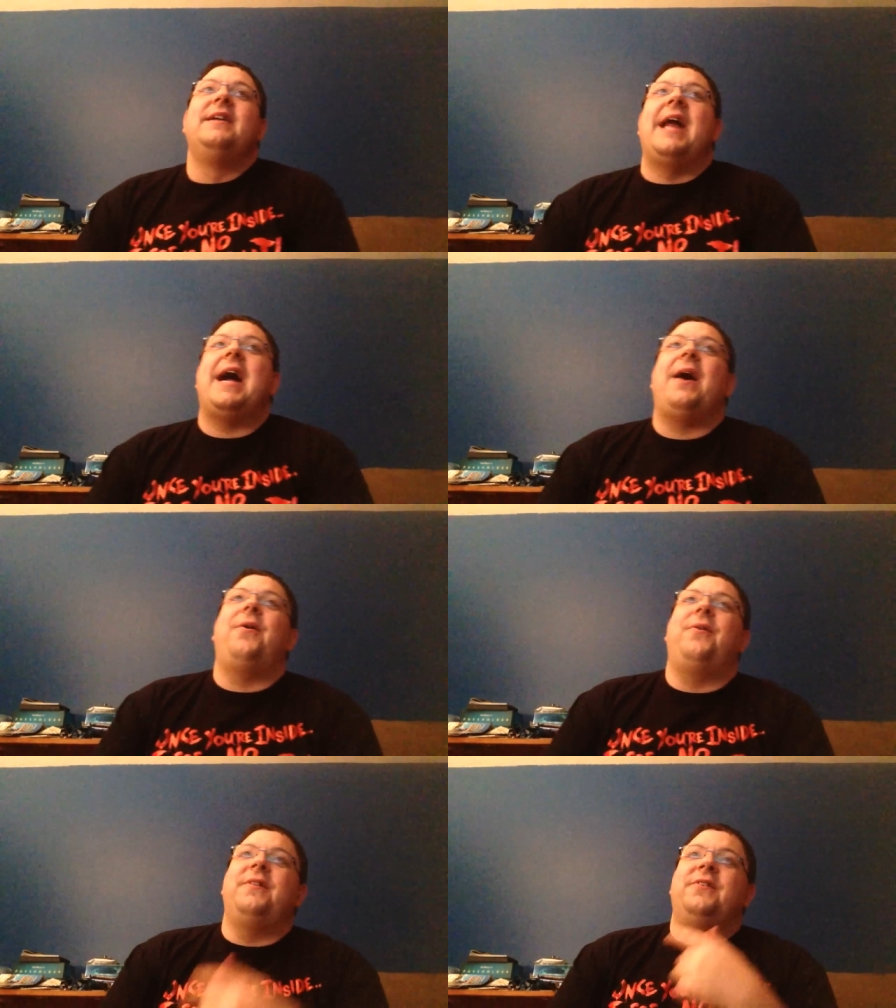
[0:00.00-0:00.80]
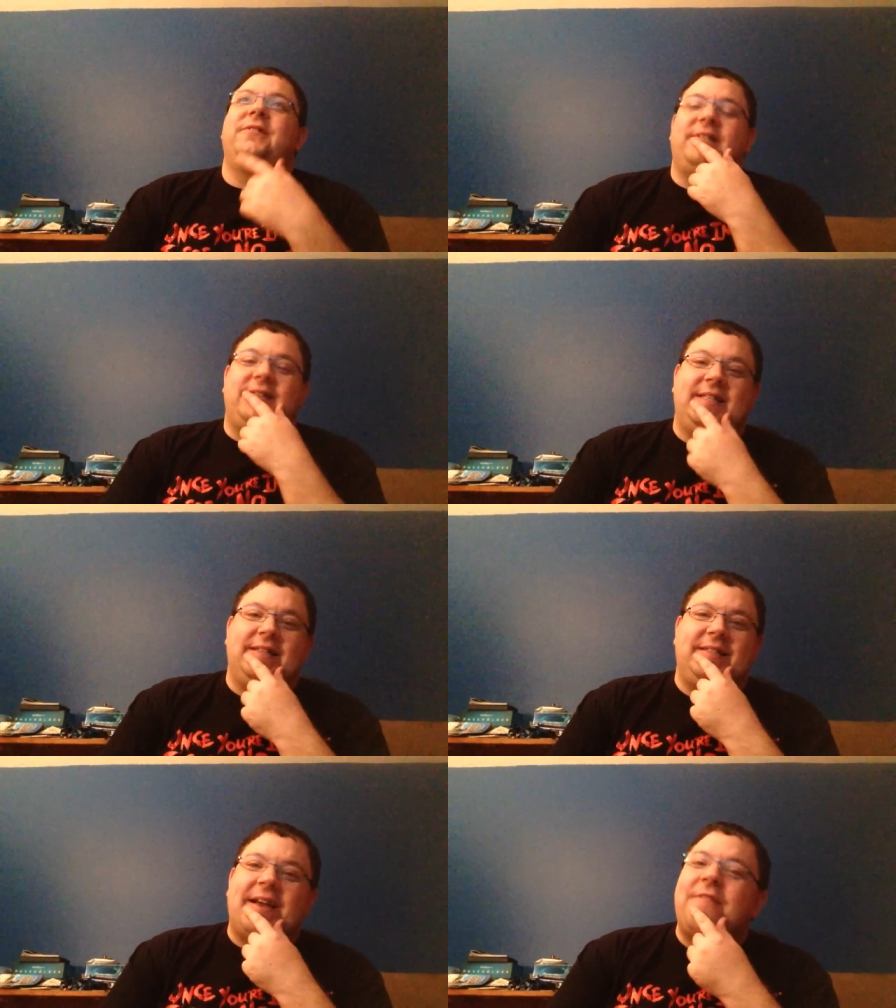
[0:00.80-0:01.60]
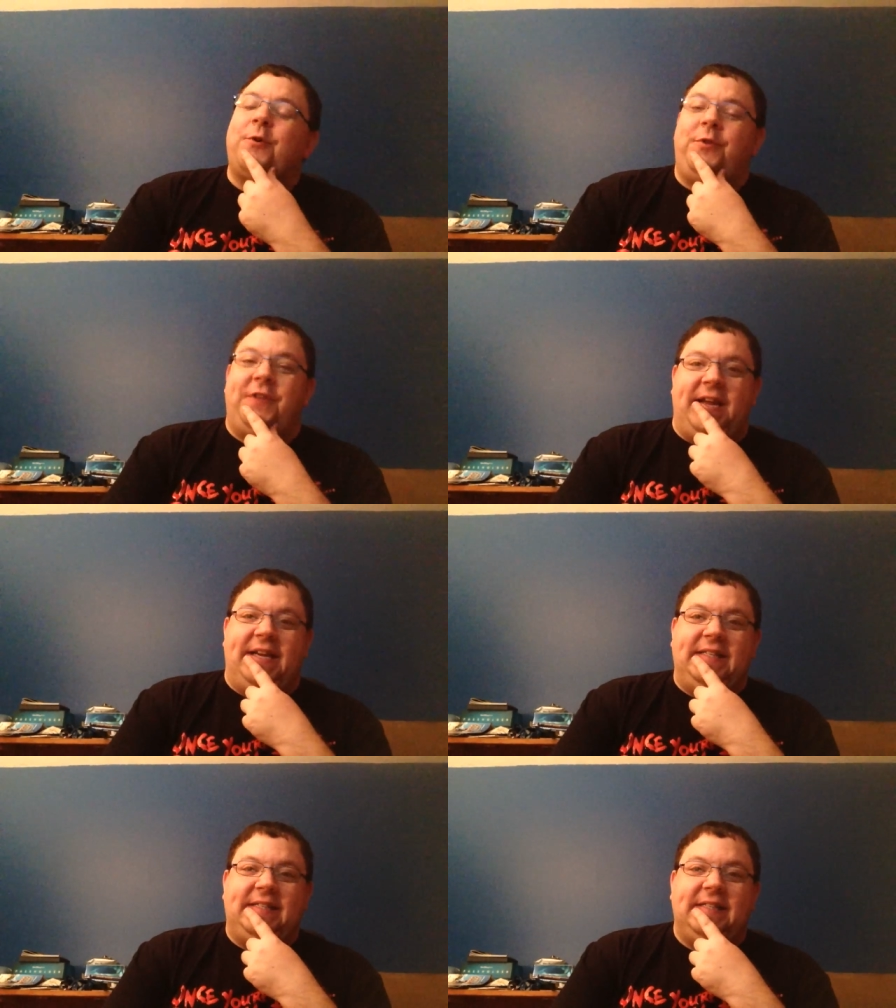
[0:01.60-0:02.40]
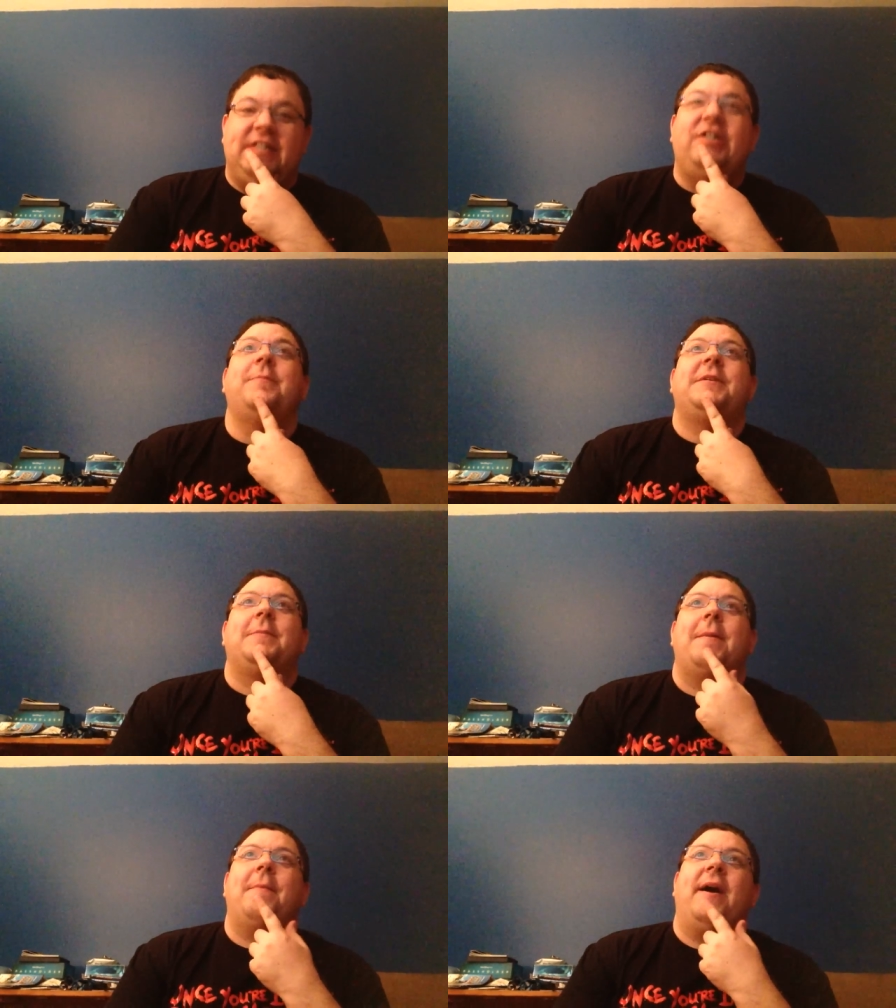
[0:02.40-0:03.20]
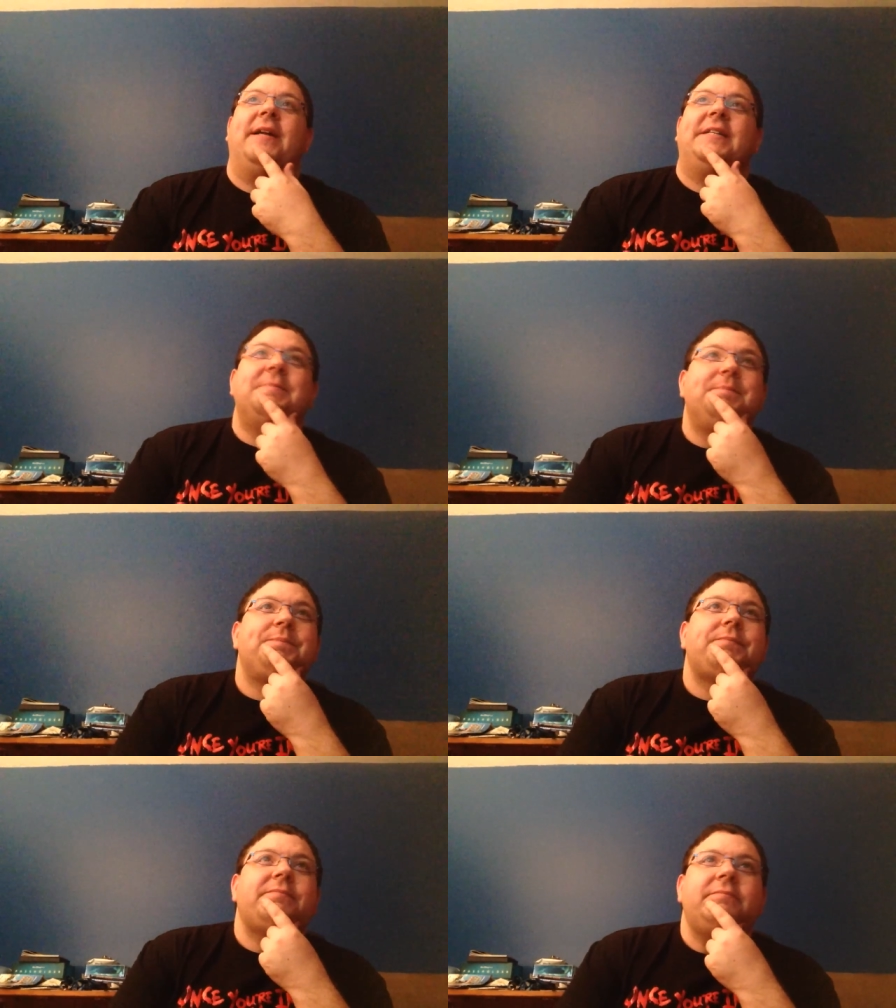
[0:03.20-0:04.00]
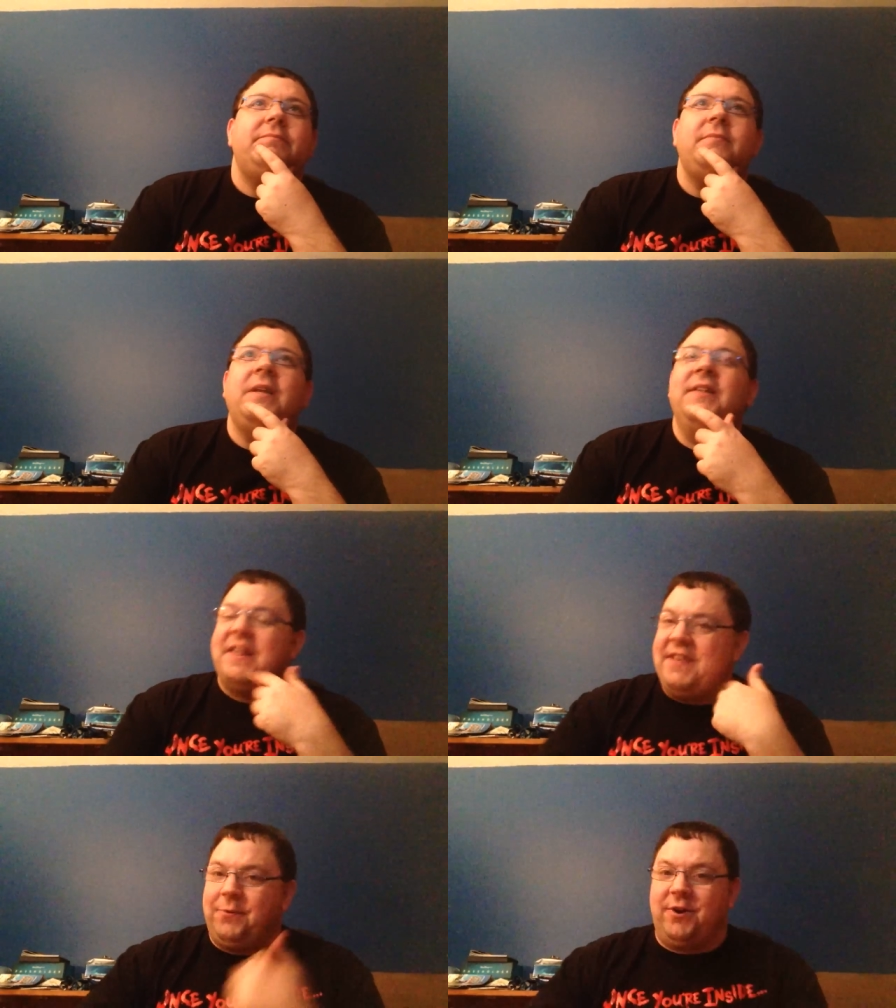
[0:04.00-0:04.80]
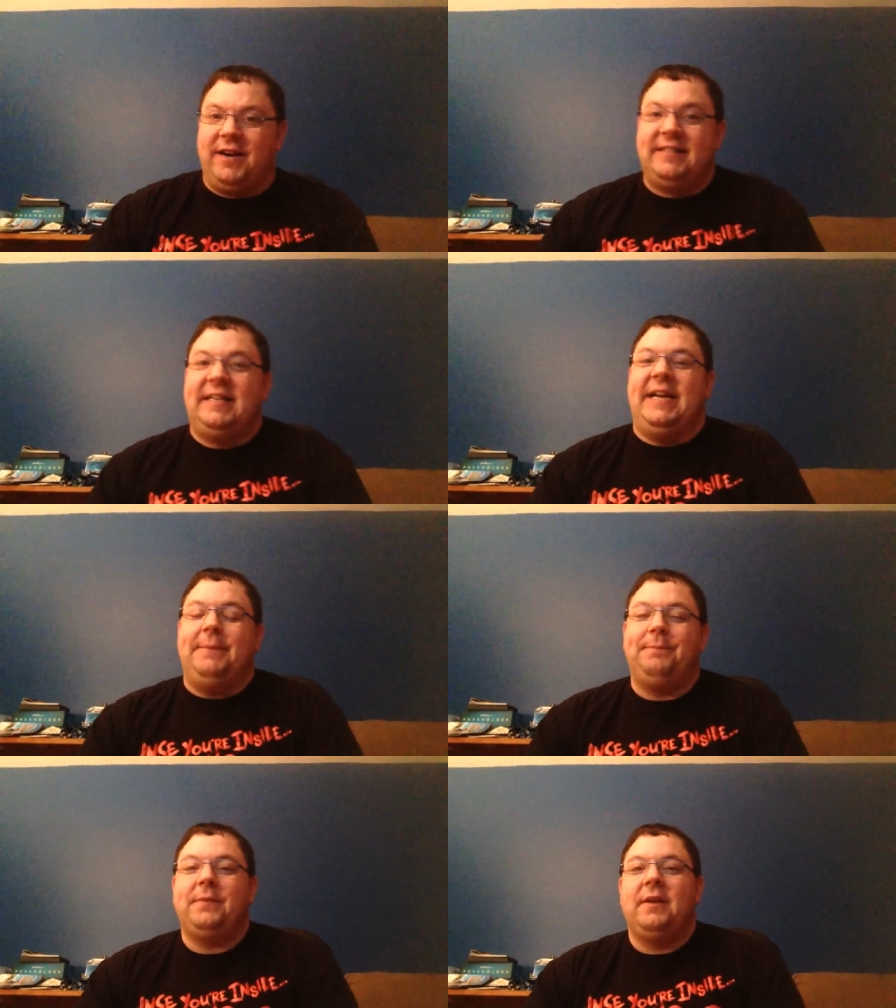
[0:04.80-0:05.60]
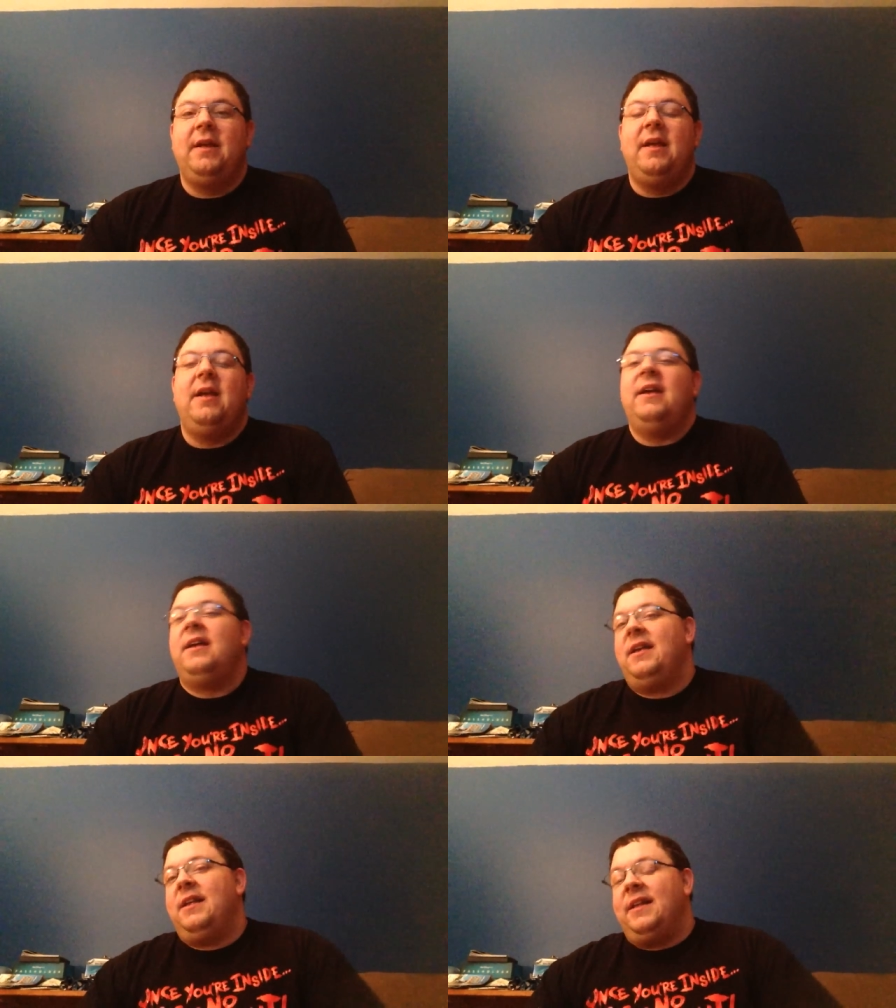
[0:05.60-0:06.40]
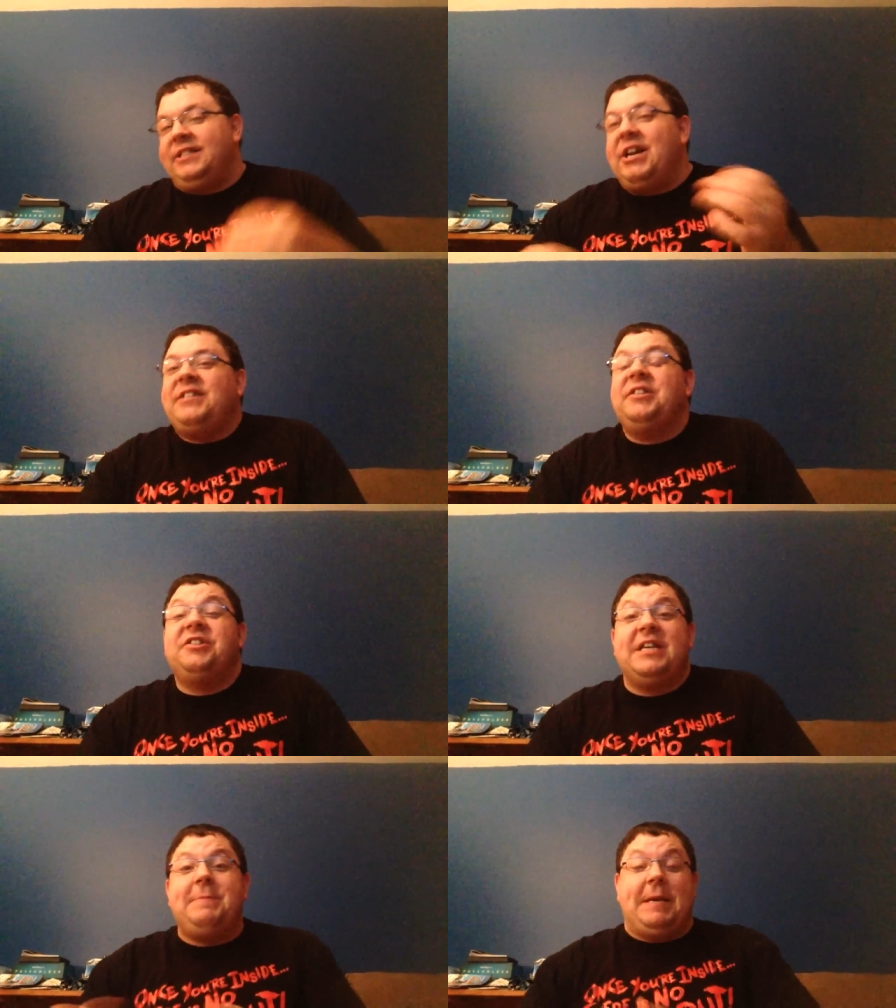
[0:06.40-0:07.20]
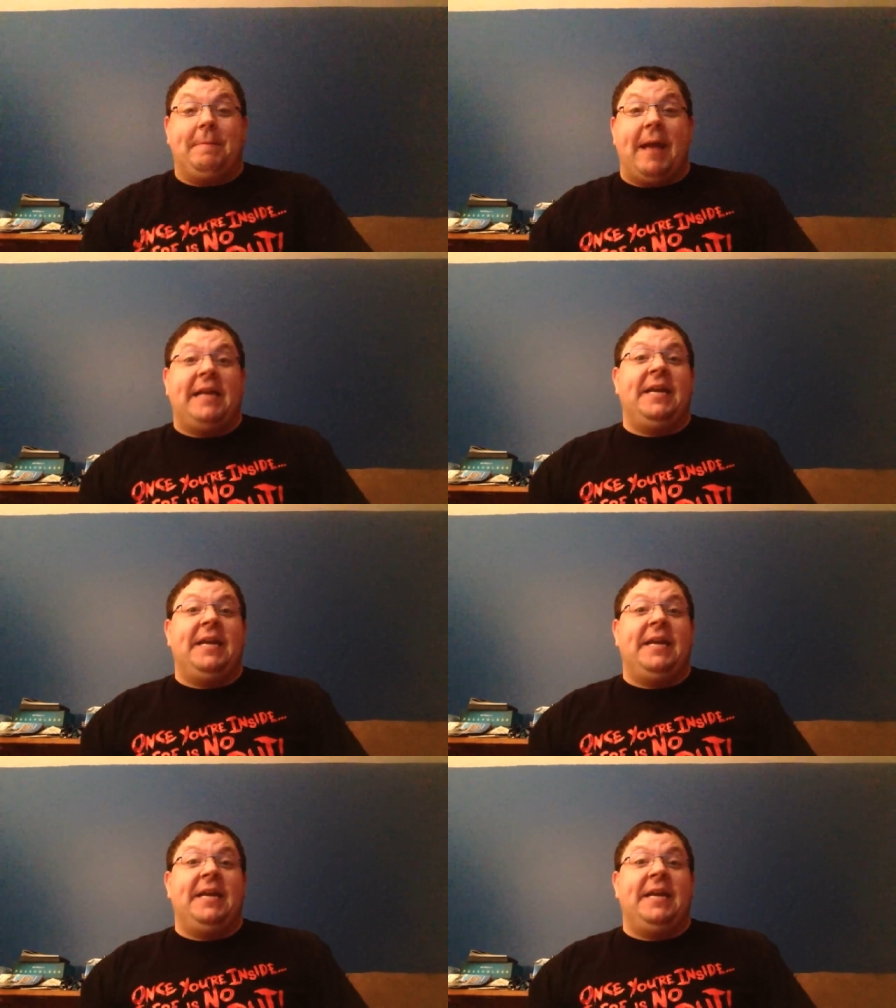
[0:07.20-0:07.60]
Now, there's several things that jump to my mind that I think we're going to see. Like Jason's sleeping bag